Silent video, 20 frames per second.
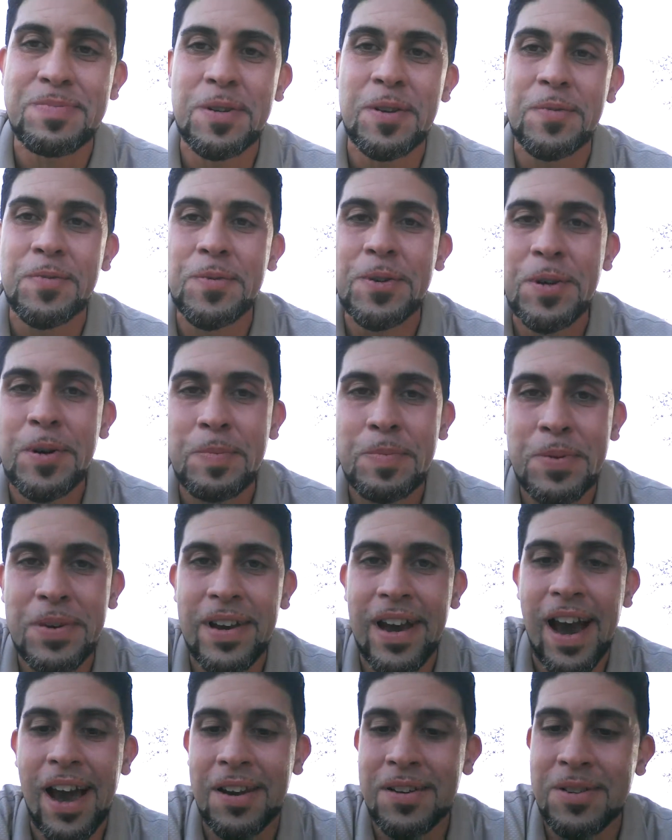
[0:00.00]
But if we don't
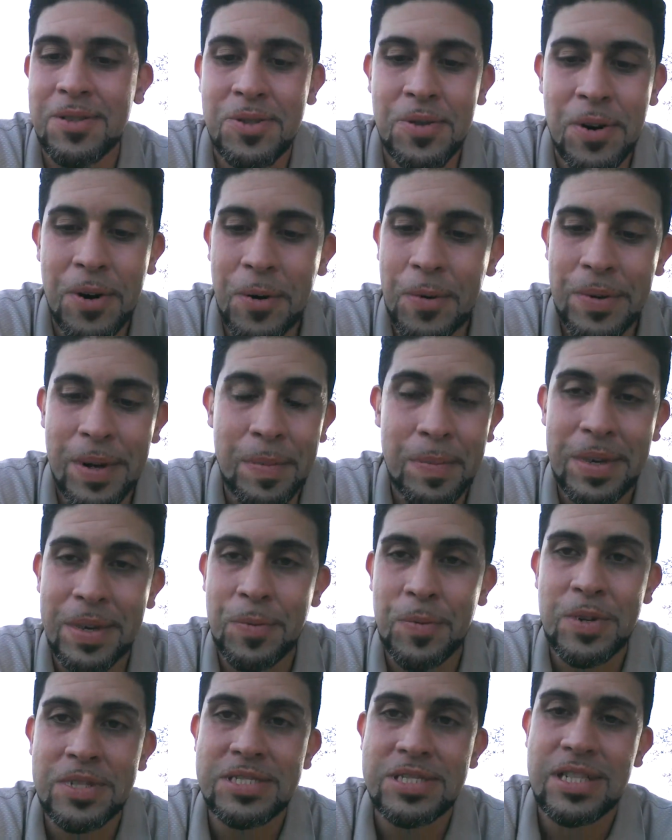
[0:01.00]
put God on the throne, I
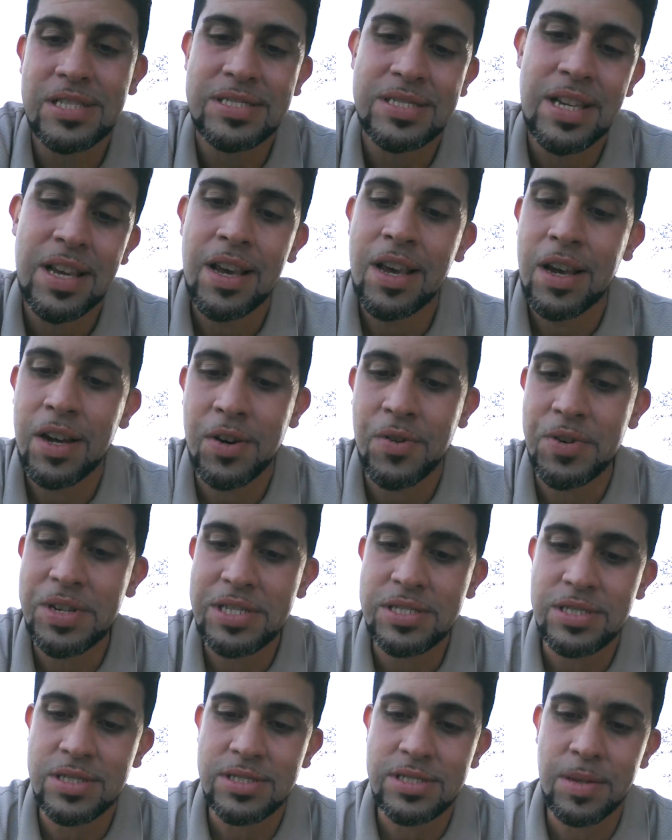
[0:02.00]
mean we're just
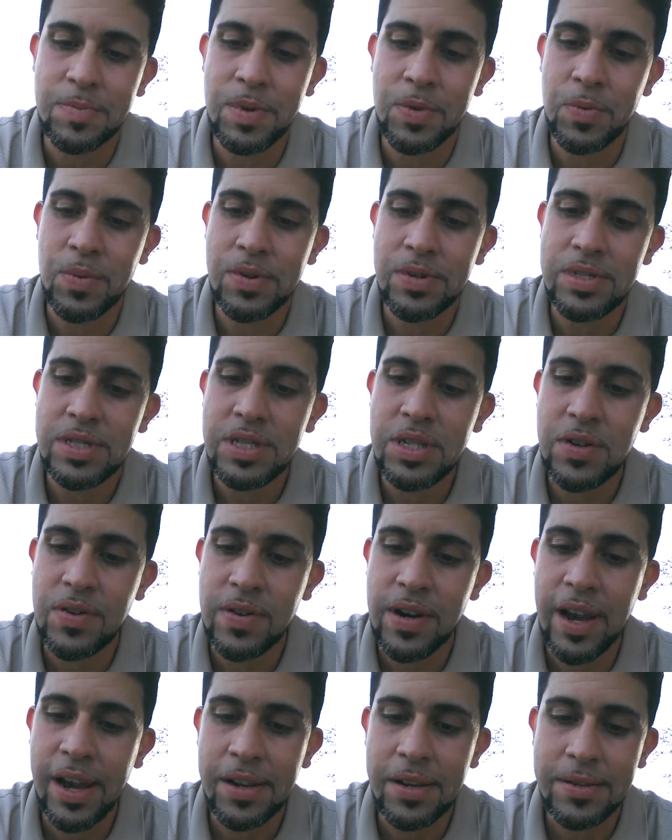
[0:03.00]
creatures. I mean we're just
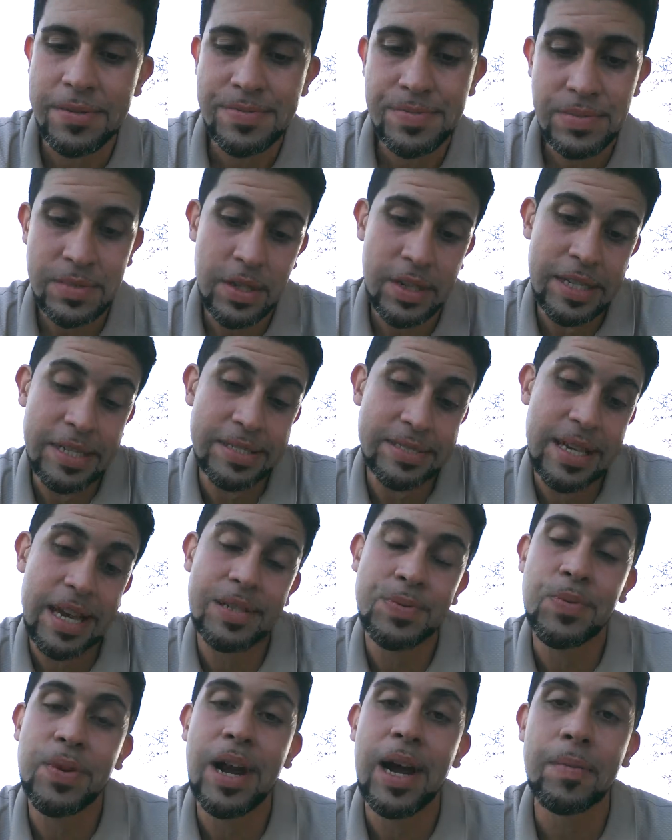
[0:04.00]
created. At least
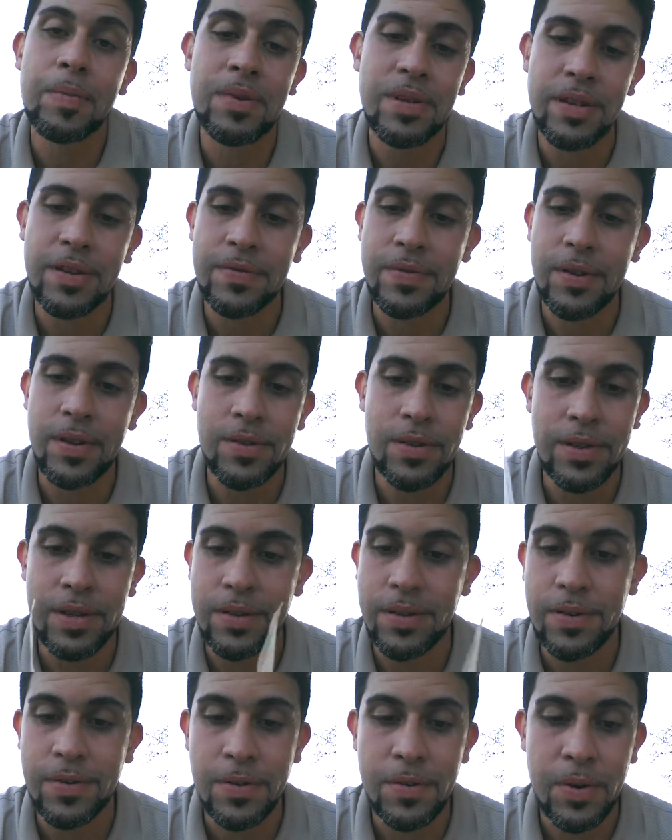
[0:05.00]
that's what I believe. You know you,
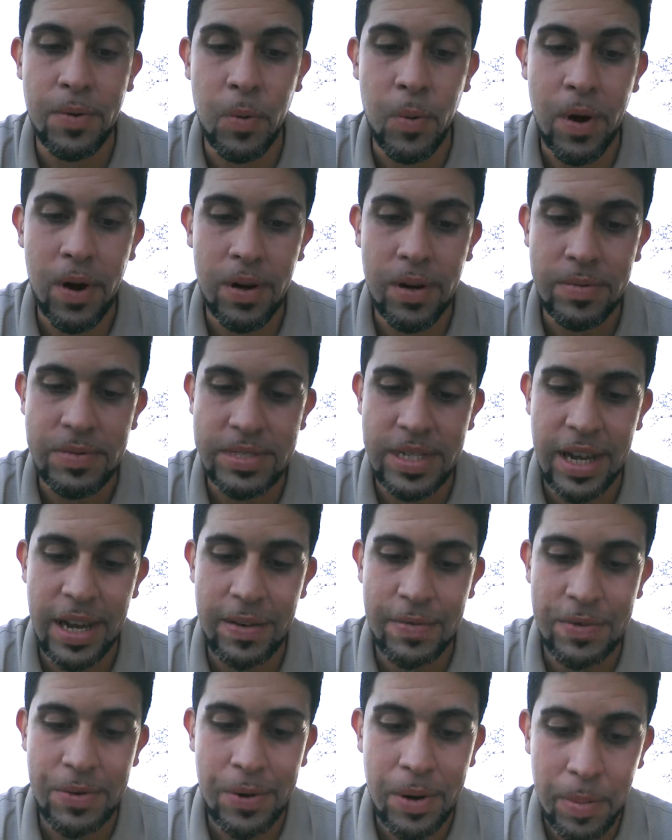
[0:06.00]
you're you're welcome to
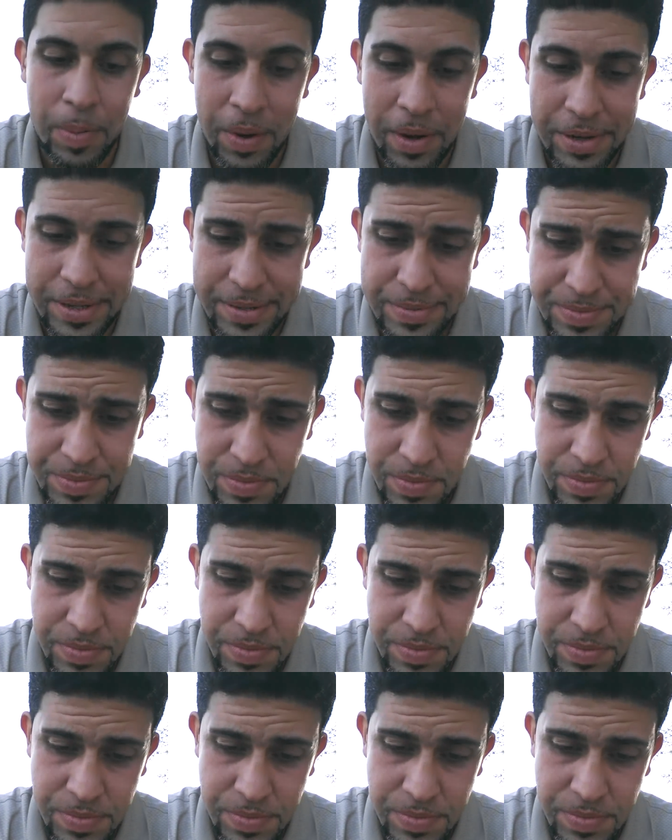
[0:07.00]
have your own opinion.